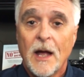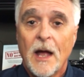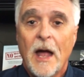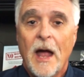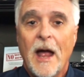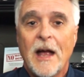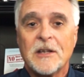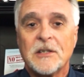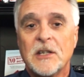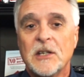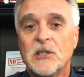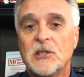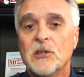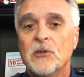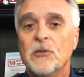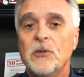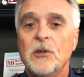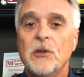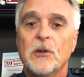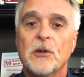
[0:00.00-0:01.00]
As these new
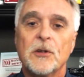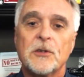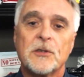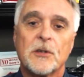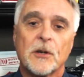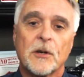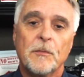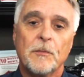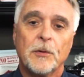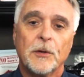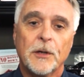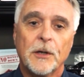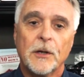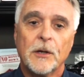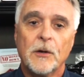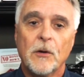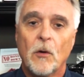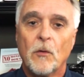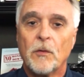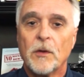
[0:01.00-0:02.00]
units are
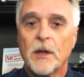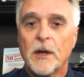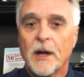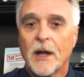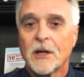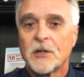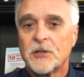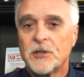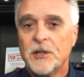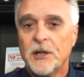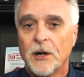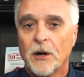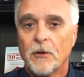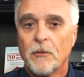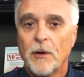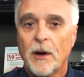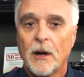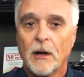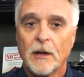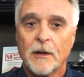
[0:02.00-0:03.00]
completed over the next year,
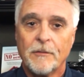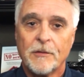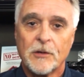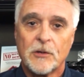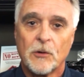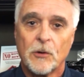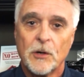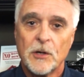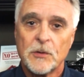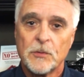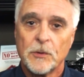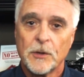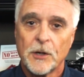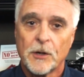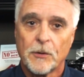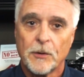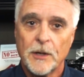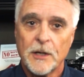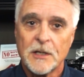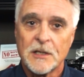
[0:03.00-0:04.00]
rental inventories will
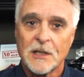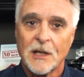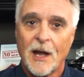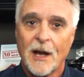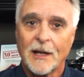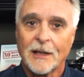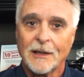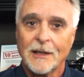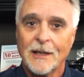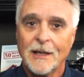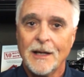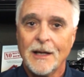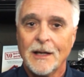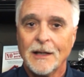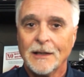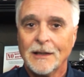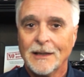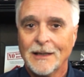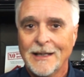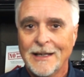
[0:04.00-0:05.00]
increase, likely
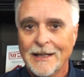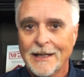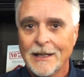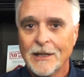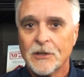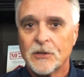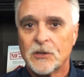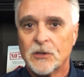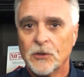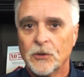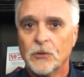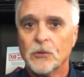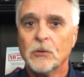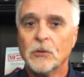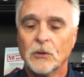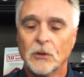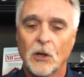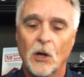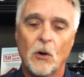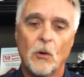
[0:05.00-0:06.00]
leading to
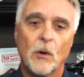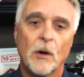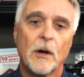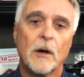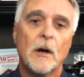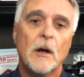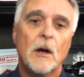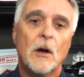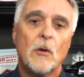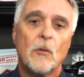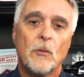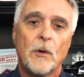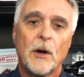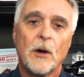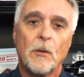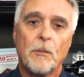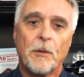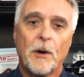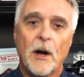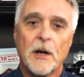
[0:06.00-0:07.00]
lower
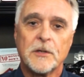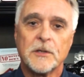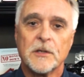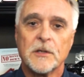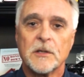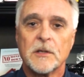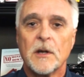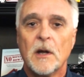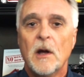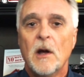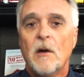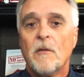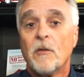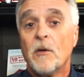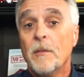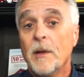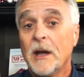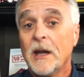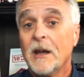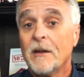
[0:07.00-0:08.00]
rental prices. For
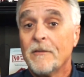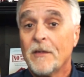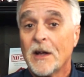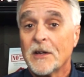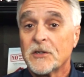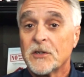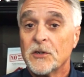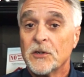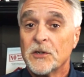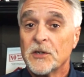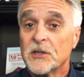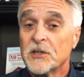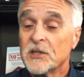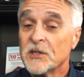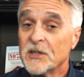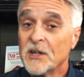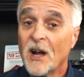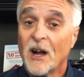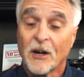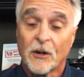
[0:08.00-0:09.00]
many investors, this
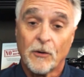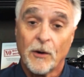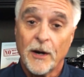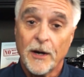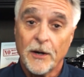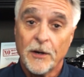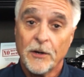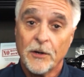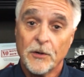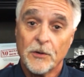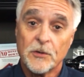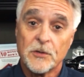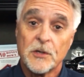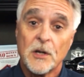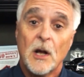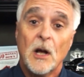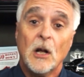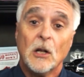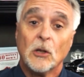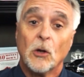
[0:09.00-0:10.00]
is not great news.
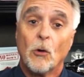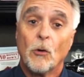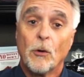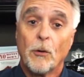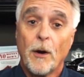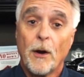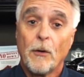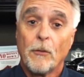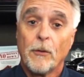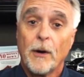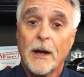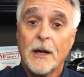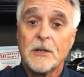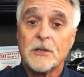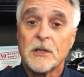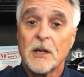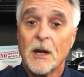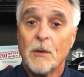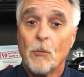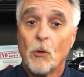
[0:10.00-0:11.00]
Lower rental
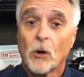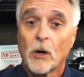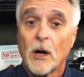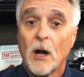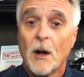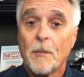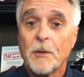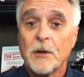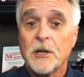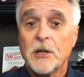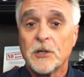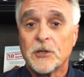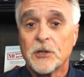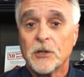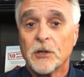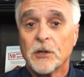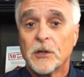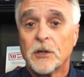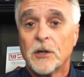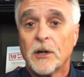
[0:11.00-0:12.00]
rates and more
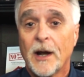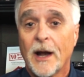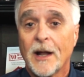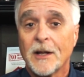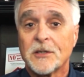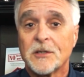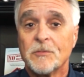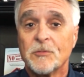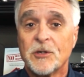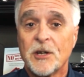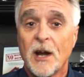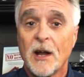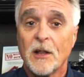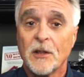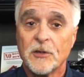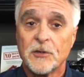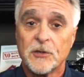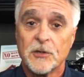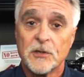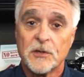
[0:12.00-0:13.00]
competition could add some
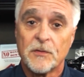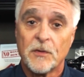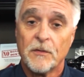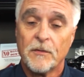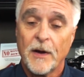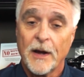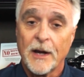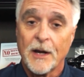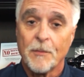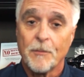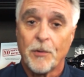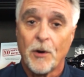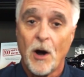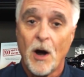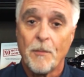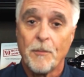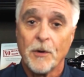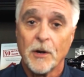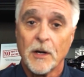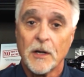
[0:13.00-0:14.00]
challenges for vacant
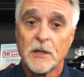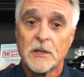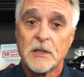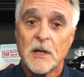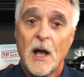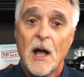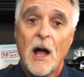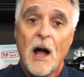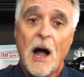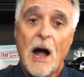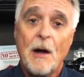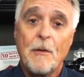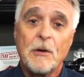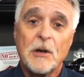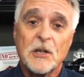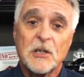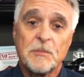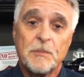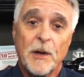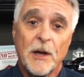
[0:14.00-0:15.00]
properties. I would
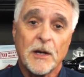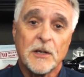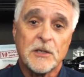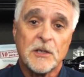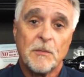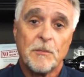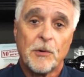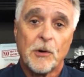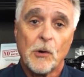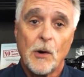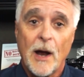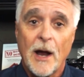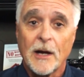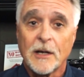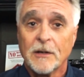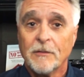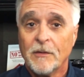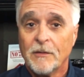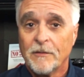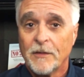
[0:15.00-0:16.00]
expect some
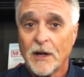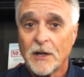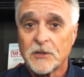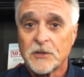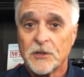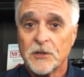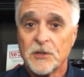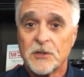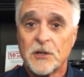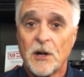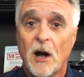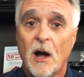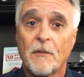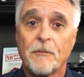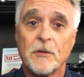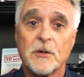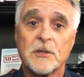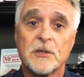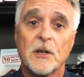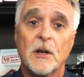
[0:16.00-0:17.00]
proactive investors to
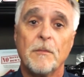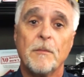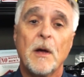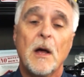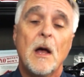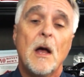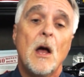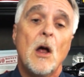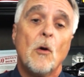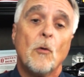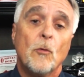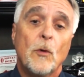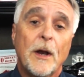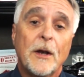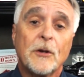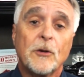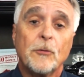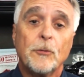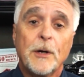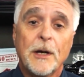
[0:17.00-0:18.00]
offer some
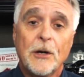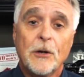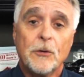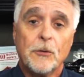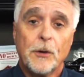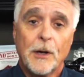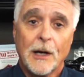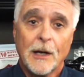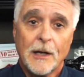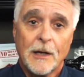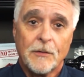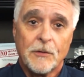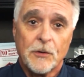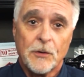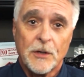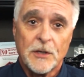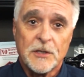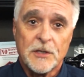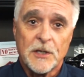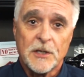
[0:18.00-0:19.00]
rental renew relief to
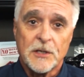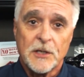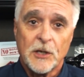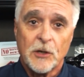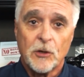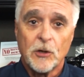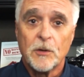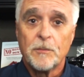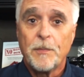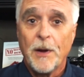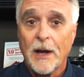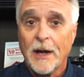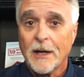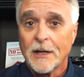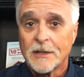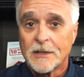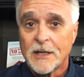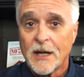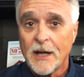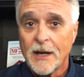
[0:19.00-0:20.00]
existing
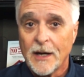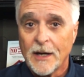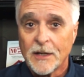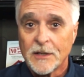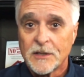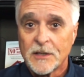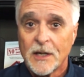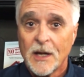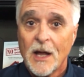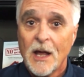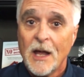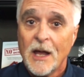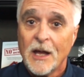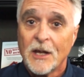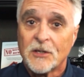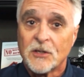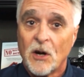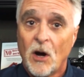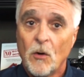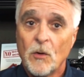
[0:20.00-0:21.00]
good-paying tenants.
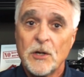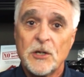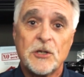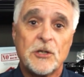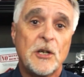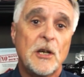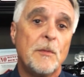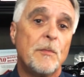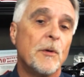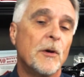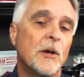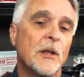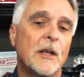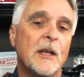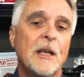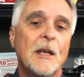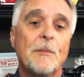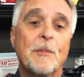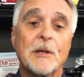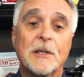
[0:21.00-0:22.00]
It's always cheaper to
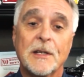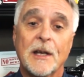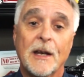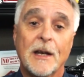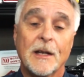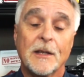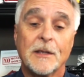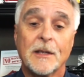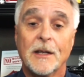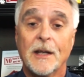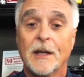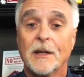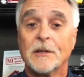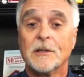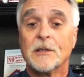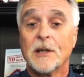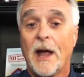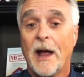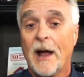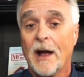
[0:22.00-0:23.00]
keep a tenant than
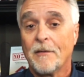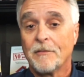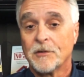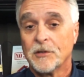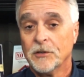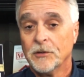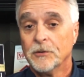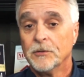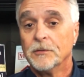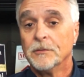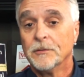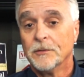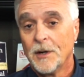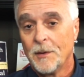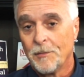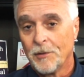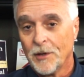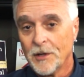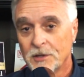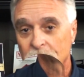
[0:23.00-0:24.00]
to have to
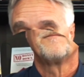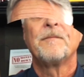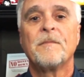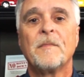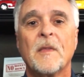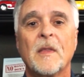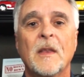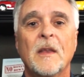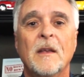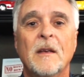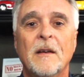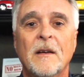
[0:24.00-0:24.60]
replace one.